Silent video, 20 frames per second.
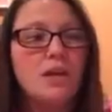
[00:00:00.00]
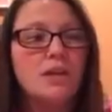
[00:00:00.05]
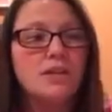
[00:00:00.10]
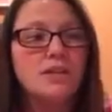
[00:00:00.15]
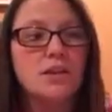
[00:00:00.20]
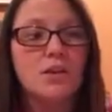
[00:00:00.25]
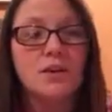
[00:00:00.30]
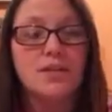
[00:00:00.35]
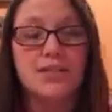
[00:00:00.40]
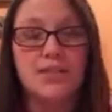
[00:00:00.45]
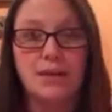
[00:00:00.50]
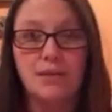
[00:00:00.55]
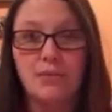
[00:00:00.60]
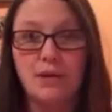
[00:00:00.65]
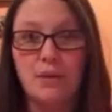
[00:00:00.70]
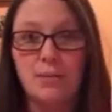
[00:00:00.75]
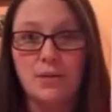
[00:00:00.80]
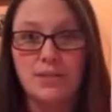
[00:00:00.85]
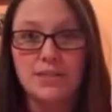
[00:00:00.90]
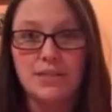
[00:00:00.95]
So it's gonna
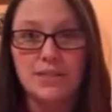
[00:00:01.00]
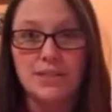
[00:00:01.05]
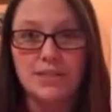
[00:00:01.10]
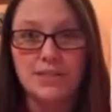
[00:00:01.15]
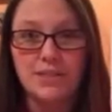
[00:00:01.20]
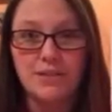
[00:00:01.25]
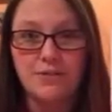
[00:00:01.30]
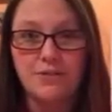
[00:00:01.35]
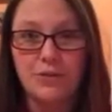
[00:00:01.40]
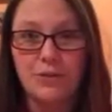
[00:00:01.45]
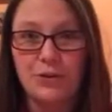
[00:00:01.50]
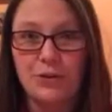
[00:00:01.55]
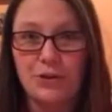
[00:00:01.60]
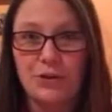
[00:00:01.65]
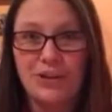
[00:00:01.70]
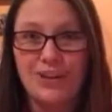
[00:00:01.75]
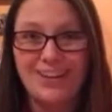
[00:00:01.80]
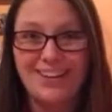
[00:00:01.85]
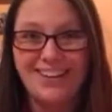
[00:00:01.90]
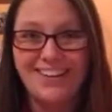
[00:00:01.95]
make more sense the
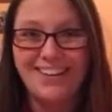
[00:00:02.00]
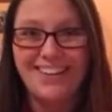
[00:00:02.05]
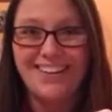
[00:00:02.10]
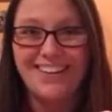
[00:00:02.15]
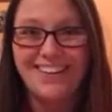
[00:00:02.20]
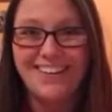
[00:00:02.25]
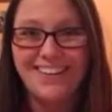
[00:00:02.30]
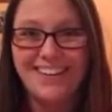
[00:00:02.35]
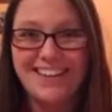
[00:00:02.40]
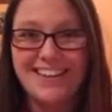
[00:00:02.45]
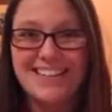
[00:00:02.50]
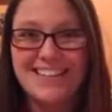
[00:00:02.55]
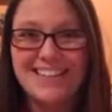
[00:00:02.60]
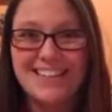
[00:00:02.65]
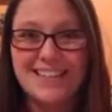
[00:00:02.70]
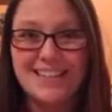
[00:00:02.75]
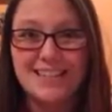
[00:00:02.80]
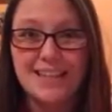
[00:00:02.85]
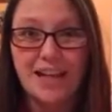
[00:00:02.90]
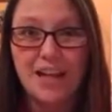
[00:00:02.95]
further along into
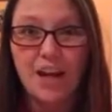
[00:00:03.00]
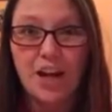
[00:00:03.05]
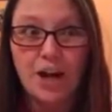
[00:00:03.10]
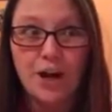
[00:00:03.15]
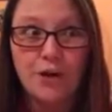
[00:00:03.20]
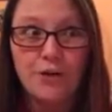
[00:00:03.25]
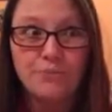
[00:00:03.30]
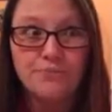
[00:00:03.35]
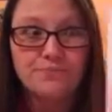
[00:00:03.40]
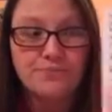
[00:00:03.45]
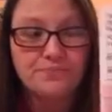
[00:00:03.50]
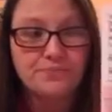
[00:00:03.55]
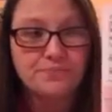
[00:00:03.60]
this I go.